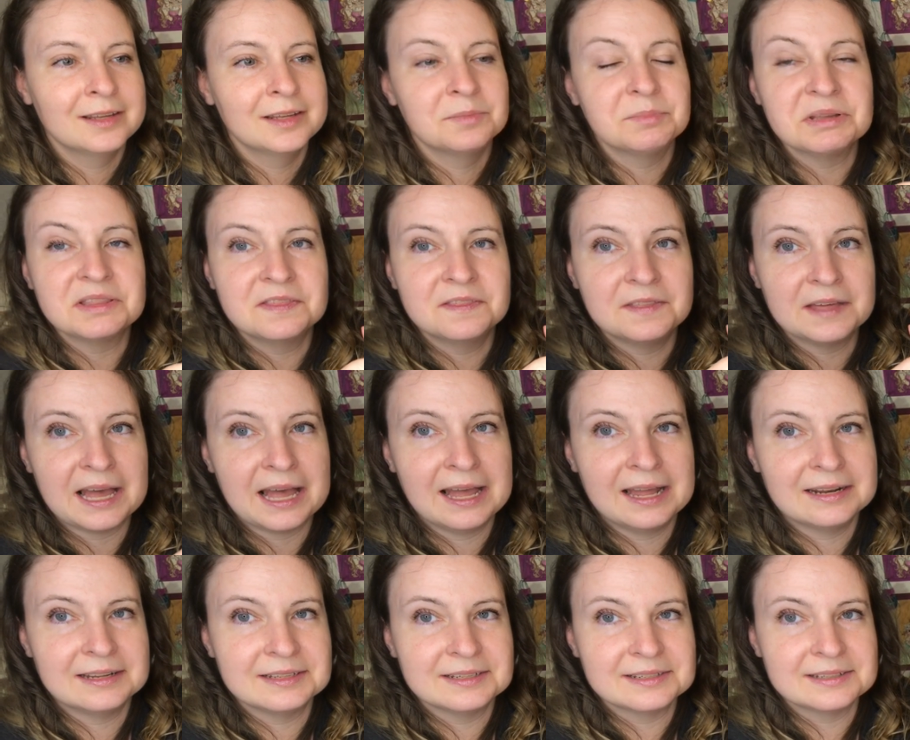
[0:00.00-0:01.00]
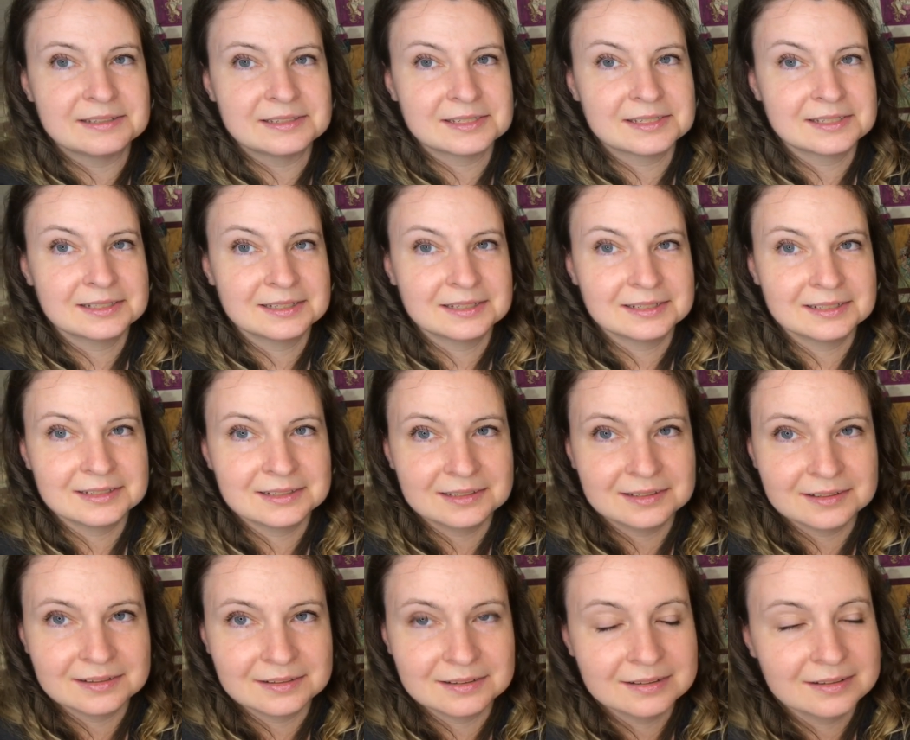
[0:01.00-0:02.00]
But that is,
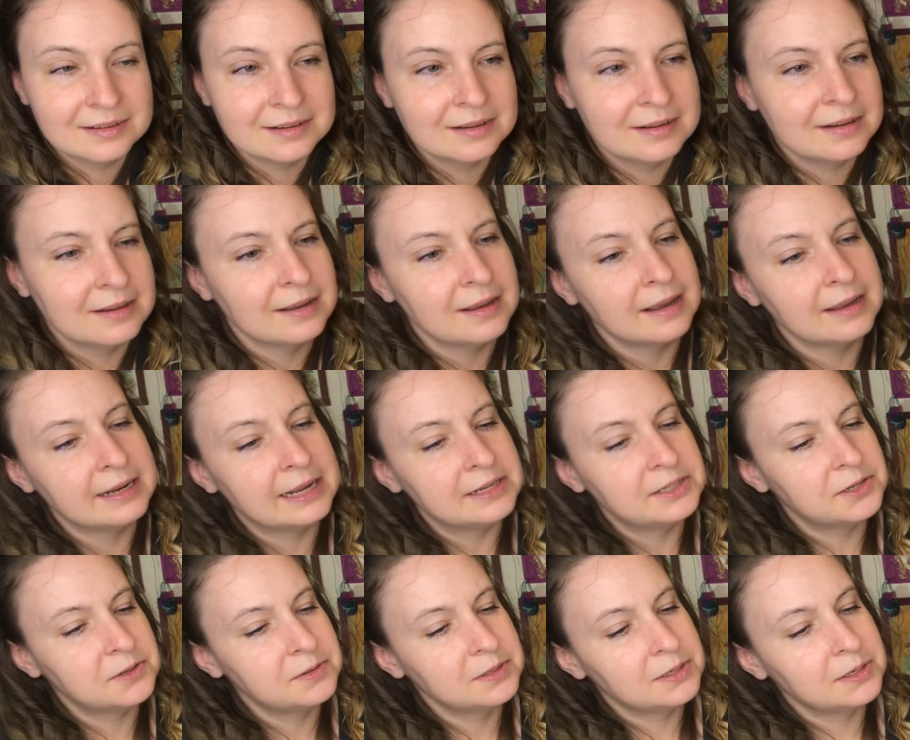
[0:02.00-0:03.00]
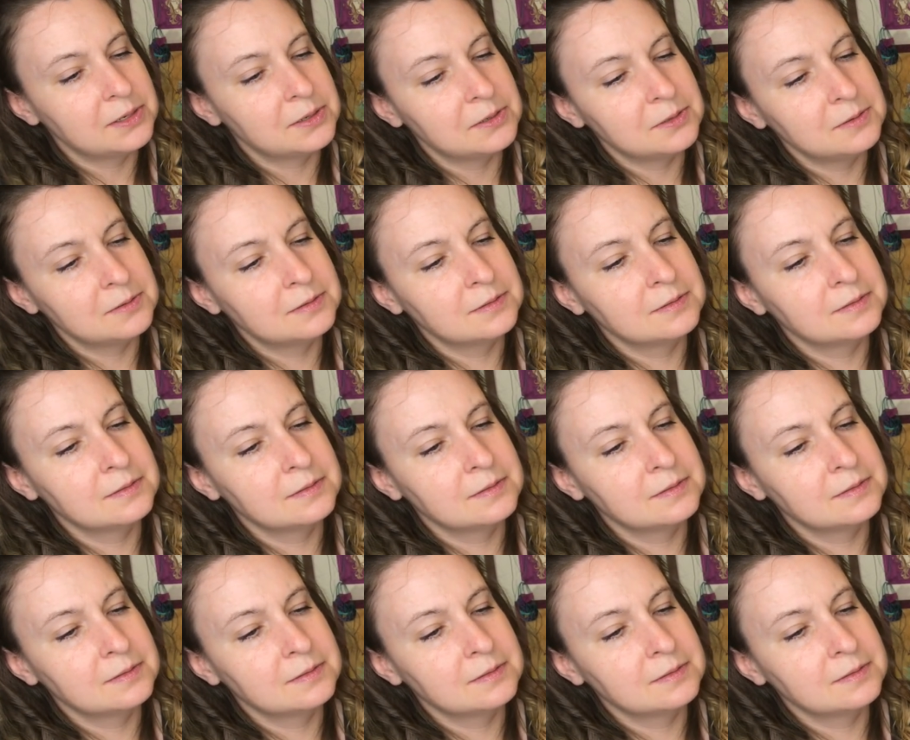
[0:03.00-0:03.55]
and I don't know